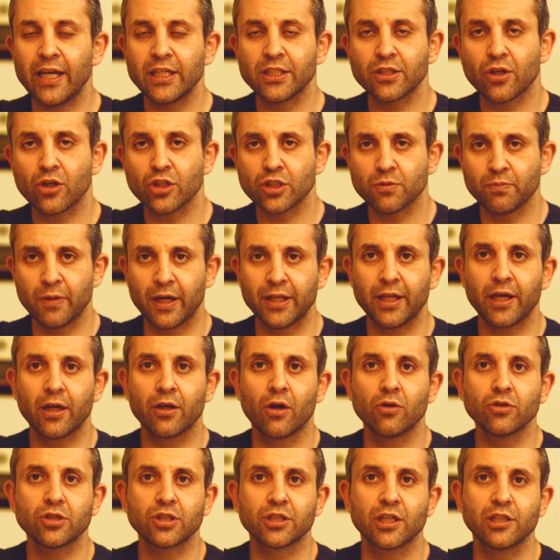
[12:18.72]
Is cosmetic
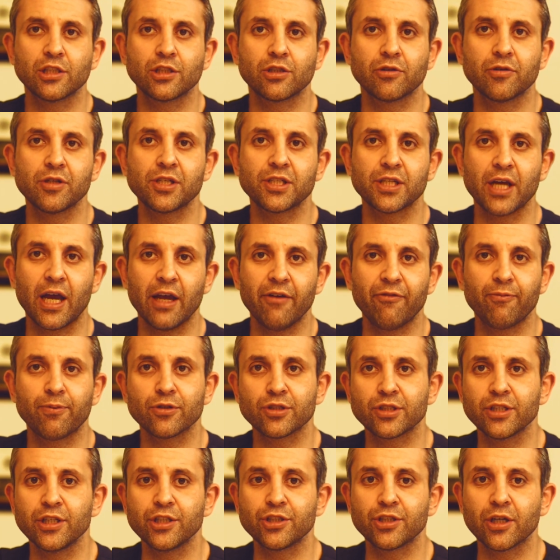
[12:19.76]
nose surgery a safe
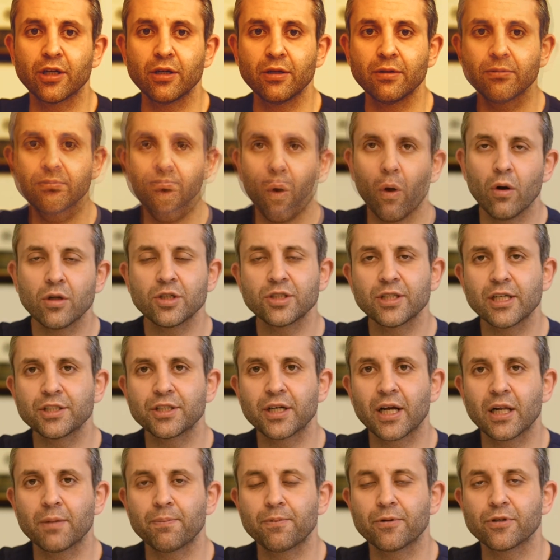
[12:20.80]
procedure? All
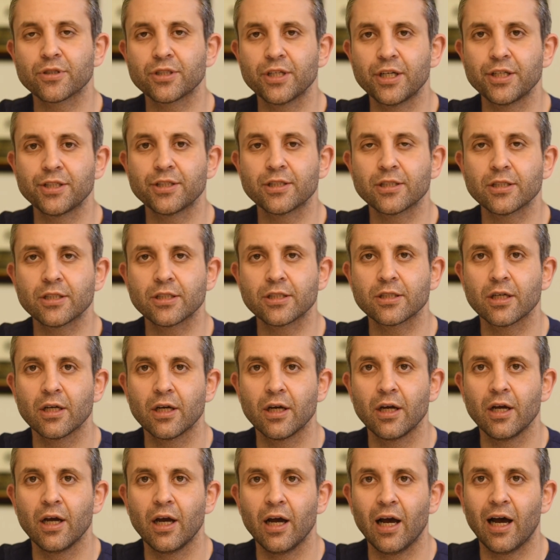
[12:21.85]
surgical procedures
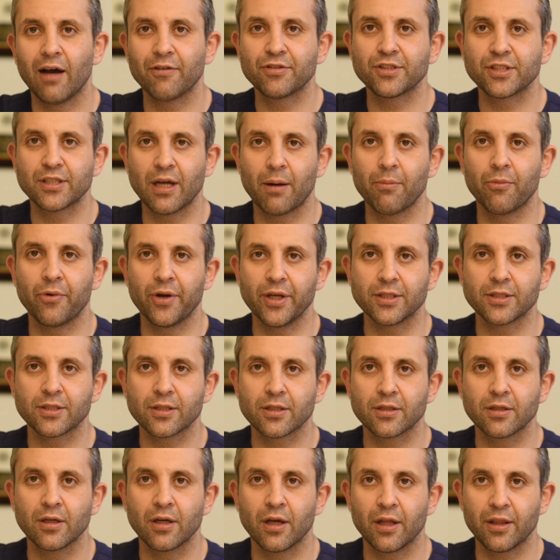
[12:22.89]
have some
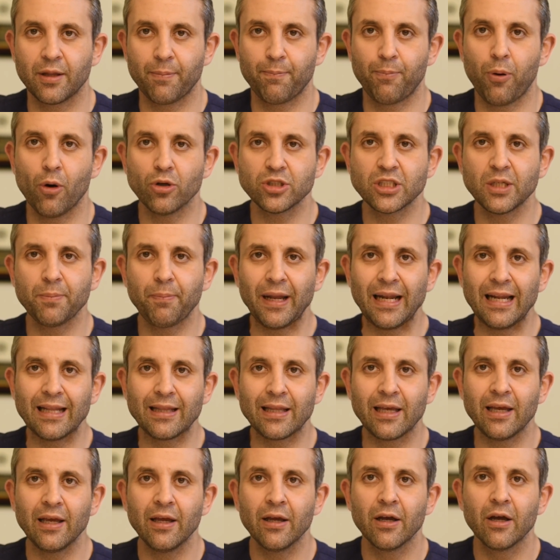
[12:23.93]
risk. The
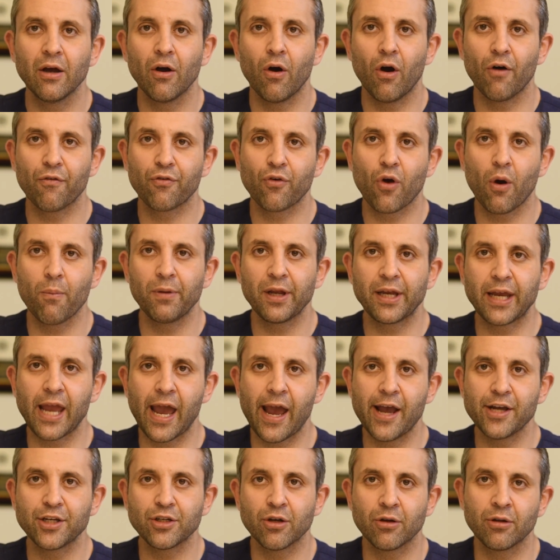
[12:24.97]
possibility of
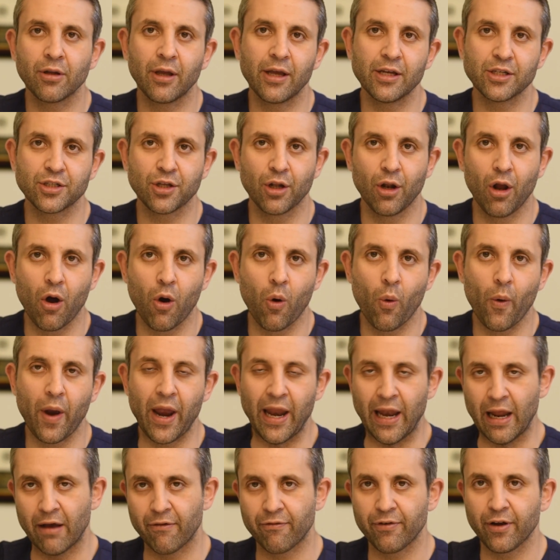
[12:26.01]
complication is low
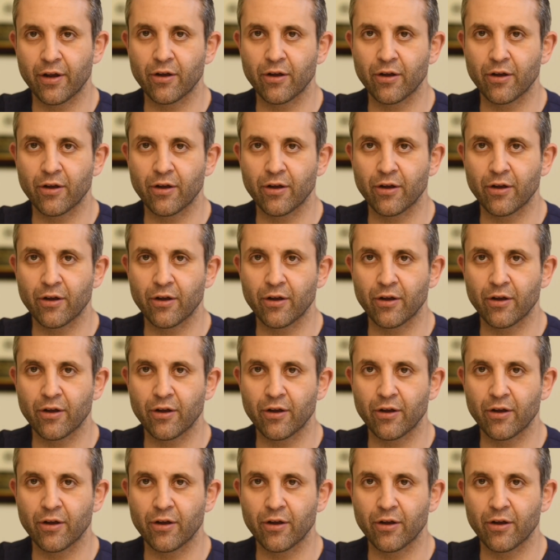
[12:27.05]
in every